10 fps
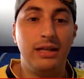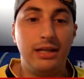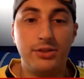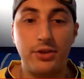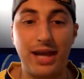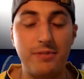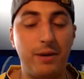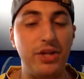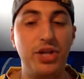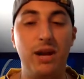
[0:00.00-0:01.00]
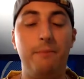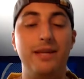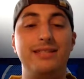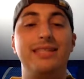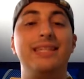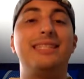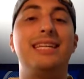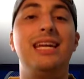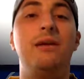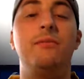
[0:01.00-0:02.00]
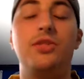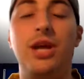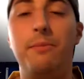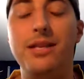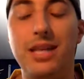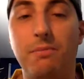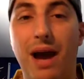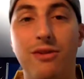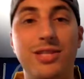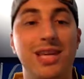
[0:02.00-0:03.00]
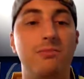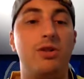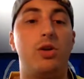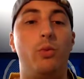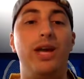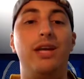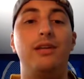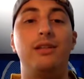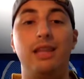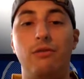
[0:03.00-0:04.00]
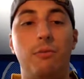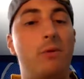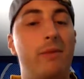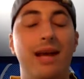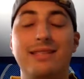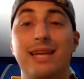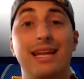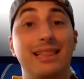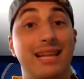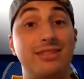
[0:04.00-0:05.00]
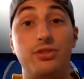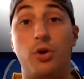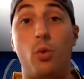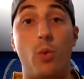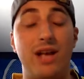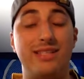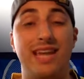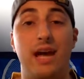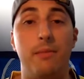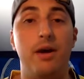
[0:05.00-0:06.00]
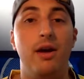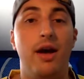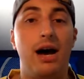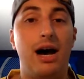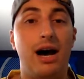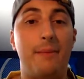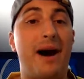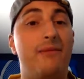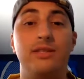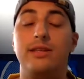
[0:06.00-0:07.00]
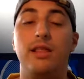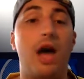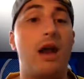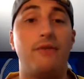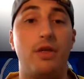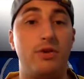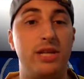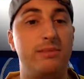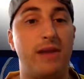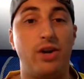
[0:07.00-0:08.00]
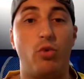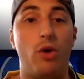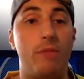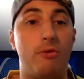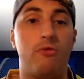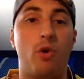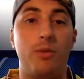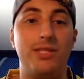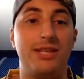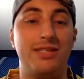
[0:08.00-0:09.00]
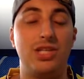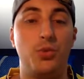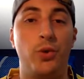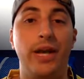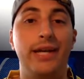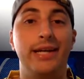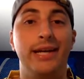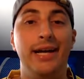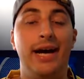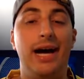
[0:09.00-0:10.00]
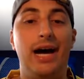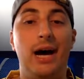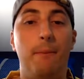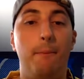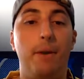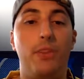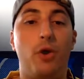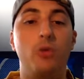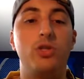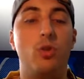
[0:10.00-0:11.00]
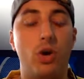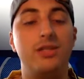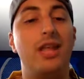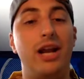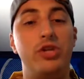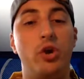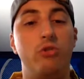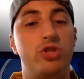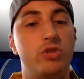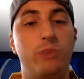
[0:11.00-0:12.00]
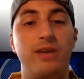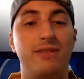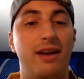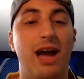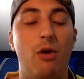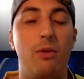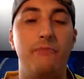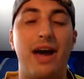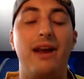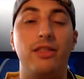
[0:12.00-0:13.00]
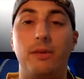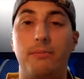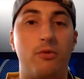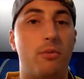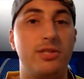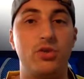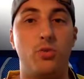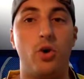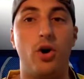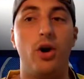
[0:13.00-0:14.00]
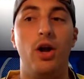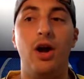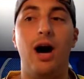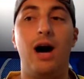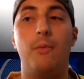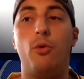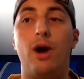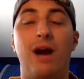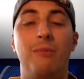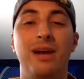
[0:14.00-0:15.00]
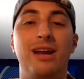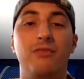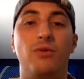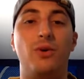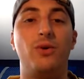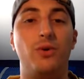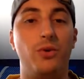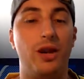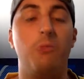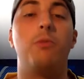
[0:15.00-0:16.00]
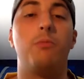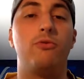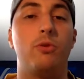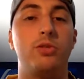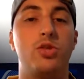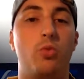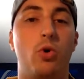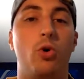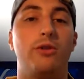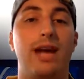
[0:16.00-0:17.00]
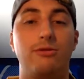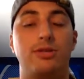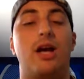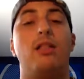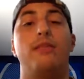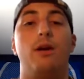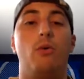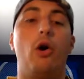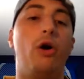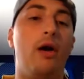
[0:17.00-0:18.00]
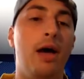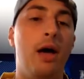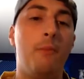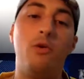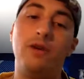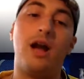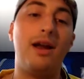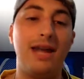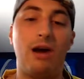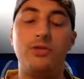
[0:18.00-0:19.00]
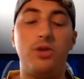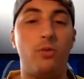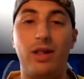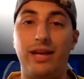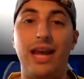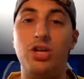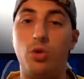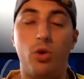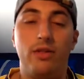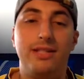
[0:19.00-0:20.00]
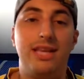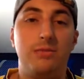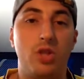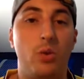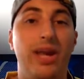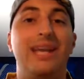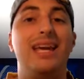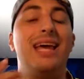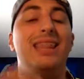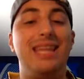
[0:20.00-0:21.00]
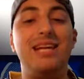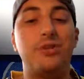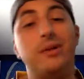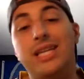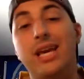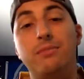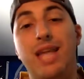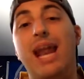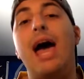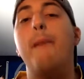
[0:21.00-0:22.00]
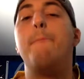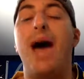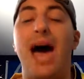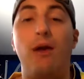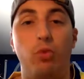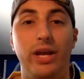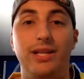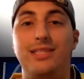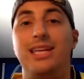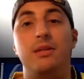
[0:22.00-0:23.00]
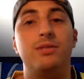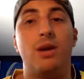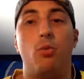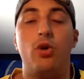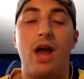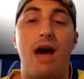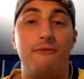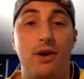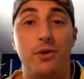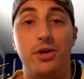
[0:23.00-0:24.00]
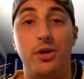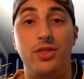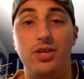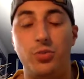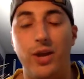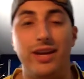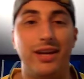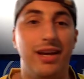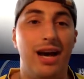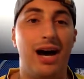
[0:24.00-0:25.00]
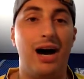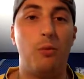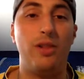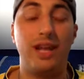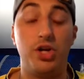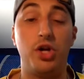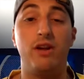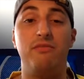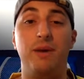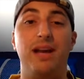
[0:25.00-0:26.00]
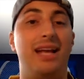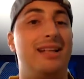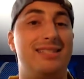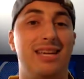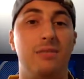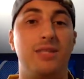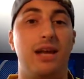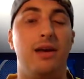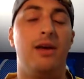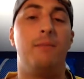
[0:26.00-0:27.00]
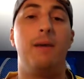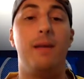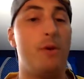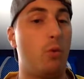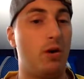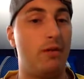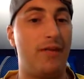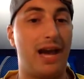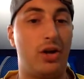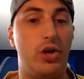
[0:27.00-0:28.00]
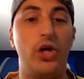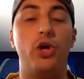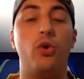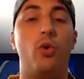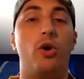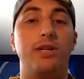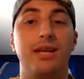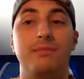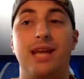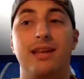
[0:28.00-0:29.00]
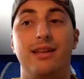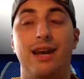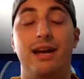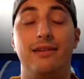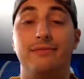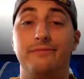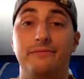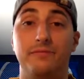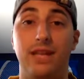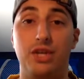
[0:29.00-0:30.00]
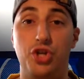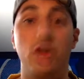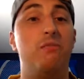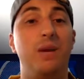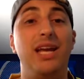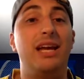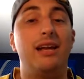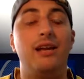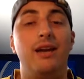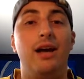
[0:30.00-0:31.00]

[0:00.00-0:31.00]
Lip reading: So that's my Champions League bound teams of the week: Liverpool, Man City, Leicester, West Ham. Obviously, a lot of other teams having great performances this week. But those are the ones that I chose just based on how emphatic their performances were, or how meaningful their performances were, and how solid they were. Moving on now to the relegation-worthy teams of the week. These are teams that had bad weeks, teams that were not very good this week when they should have been, against teams that maybe weren't that good, or teams that they should have beaten.